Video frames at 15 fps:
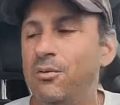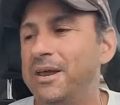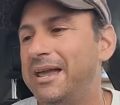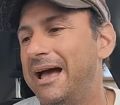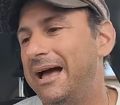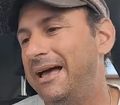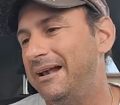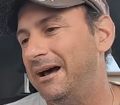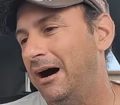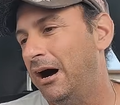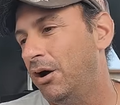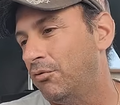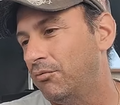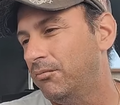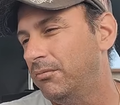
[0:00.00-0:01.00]
We got,
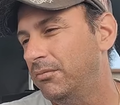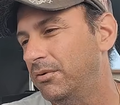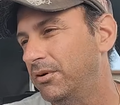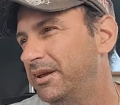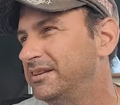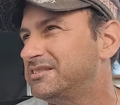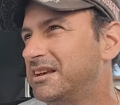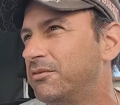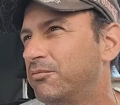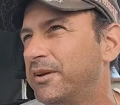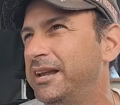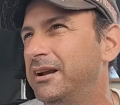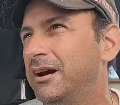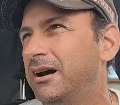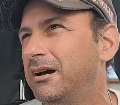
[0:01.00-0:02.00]
uh, is it
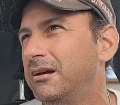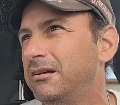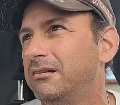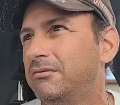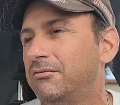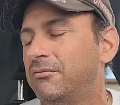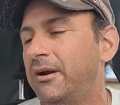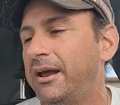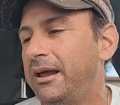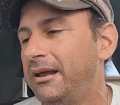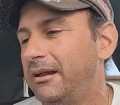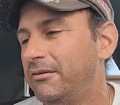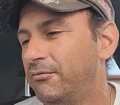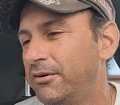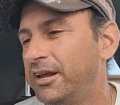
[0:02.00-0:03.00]
Rita?
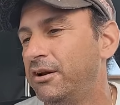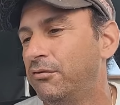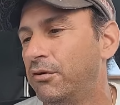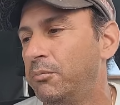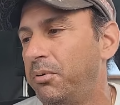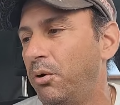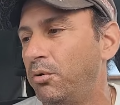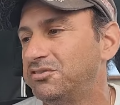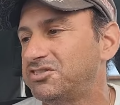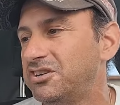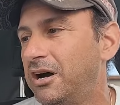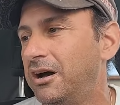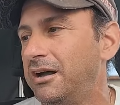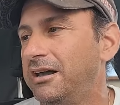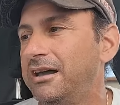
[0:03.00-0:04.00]
Right? Rita
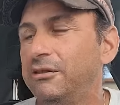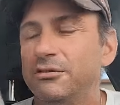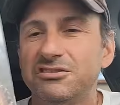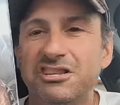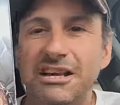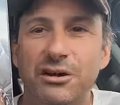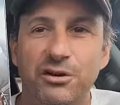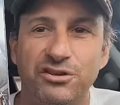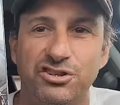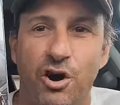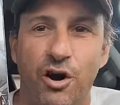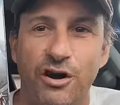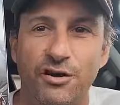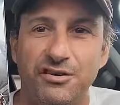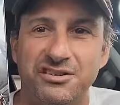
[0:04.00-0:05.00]
Repulsa. Looks like her
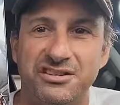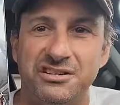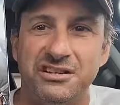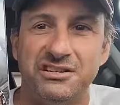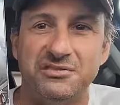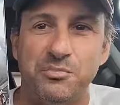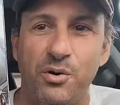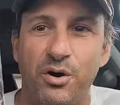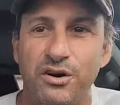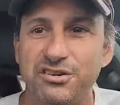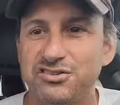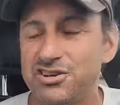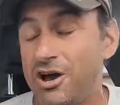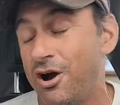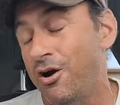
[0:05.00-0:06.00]
daughter's in this
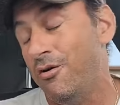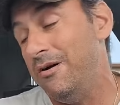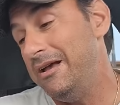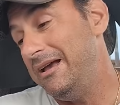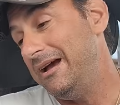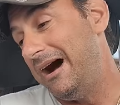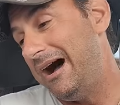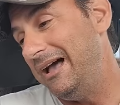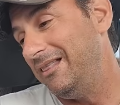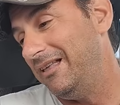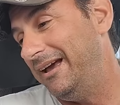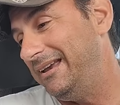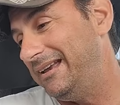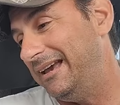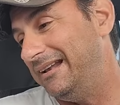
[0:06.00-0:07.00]
book. So I
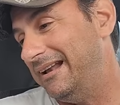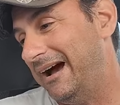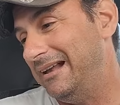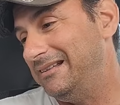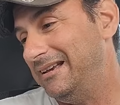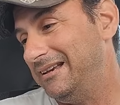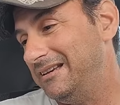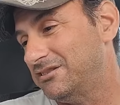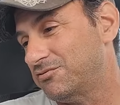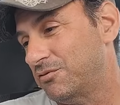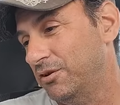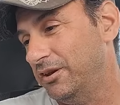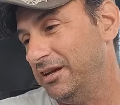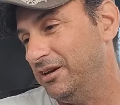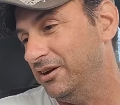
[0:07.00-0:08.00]
like it. I think it's
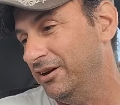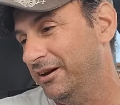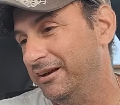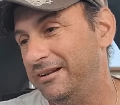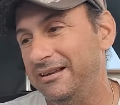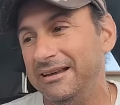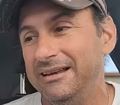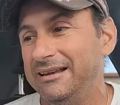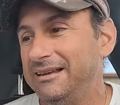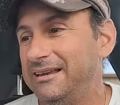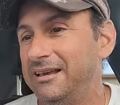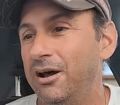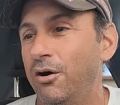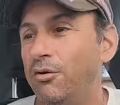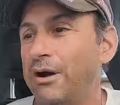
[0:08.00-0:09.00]
really good.
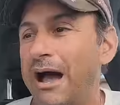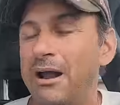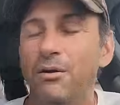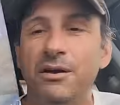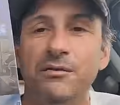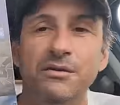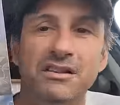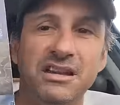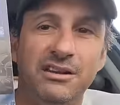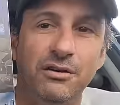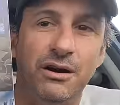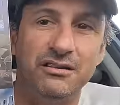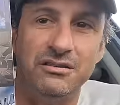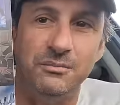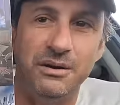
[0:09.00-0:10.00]
You know, I don't even think
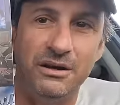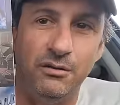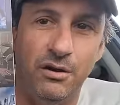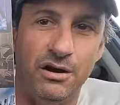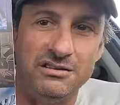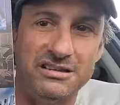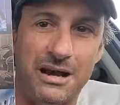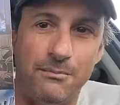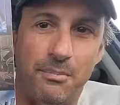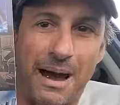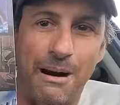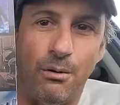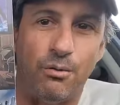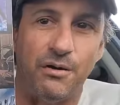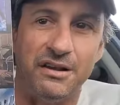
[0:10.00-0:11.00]
you have to be a longtime
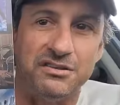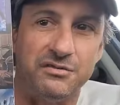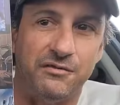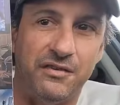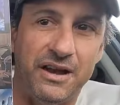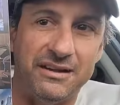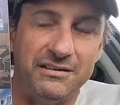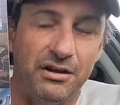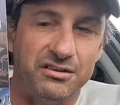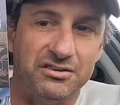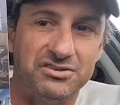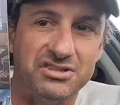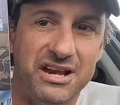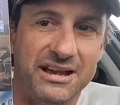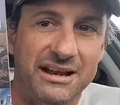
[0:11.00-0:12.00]
Power Ranger fan to
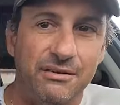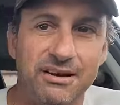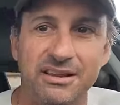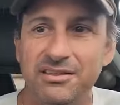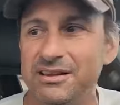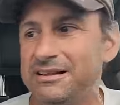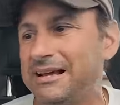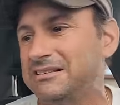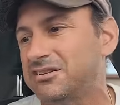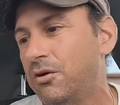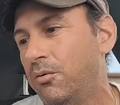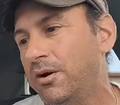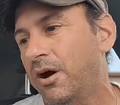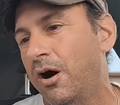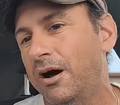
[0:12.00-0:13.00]
understand anything that's
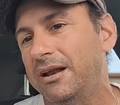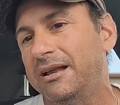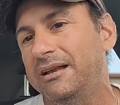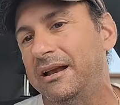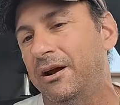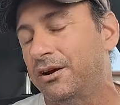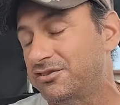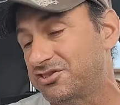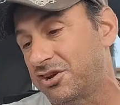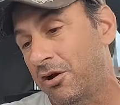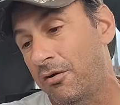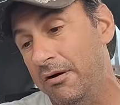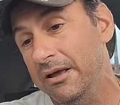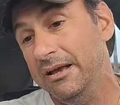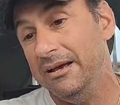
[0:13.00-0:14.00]
going on in here.
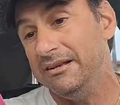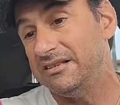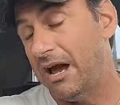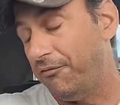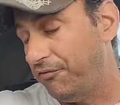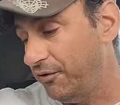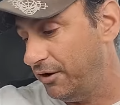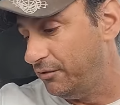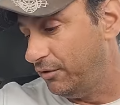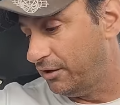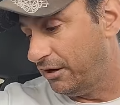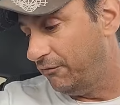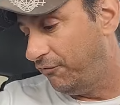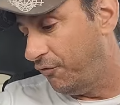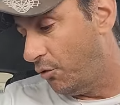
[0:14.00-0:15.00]
So definitely
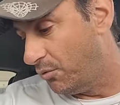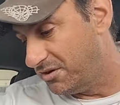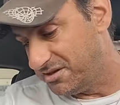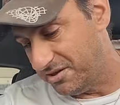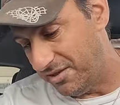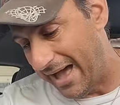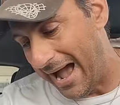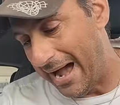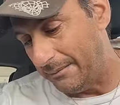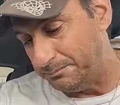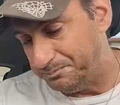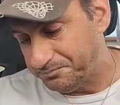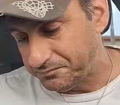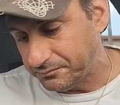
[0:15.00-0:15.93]
looking forward to that.